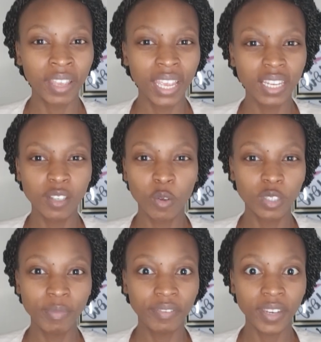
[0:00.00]
It is going to
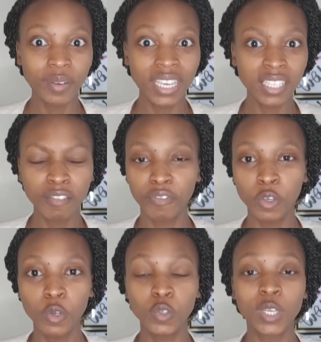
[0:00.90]
be very easy for
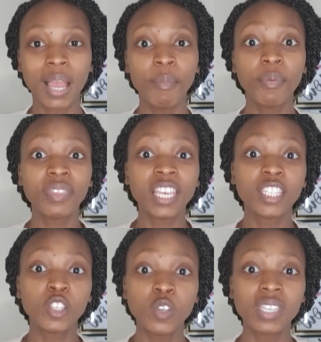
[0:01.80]
you to come up with
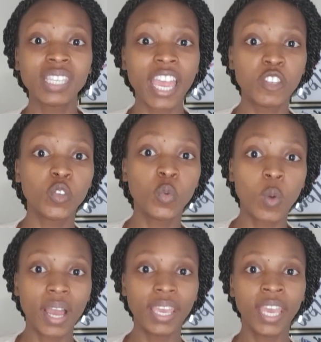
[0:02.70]
excuses as to
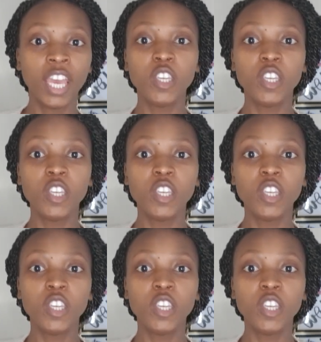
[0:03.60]
why